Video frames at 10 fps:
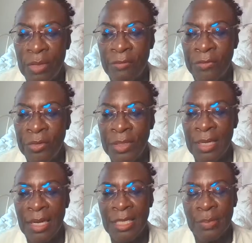a foot
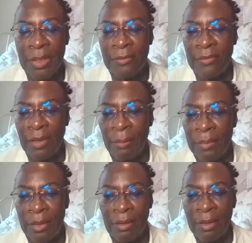that has been,
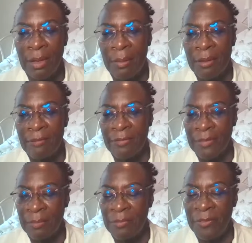
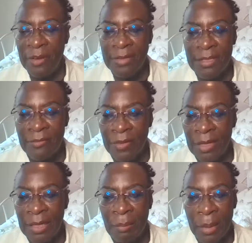very
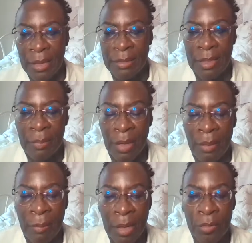severely impacted by
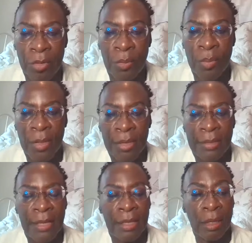a microbe
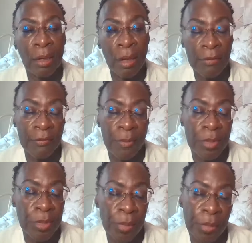that they caught from
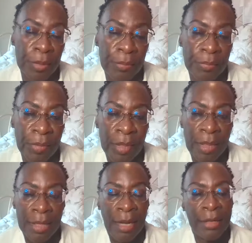the soil.
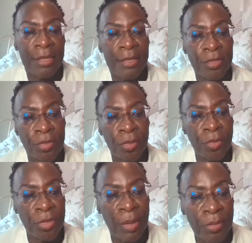Now, in the soil,
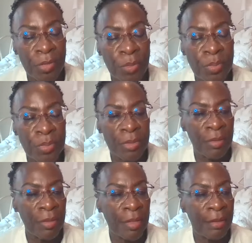those microbes,
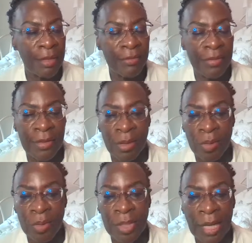they are living their
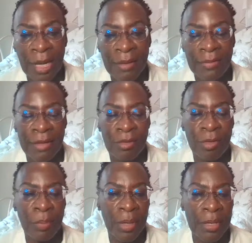own life. They
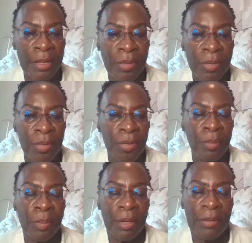don't bother you. You
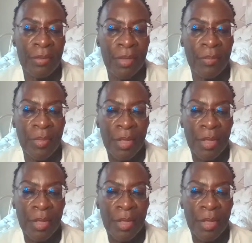don't bother them.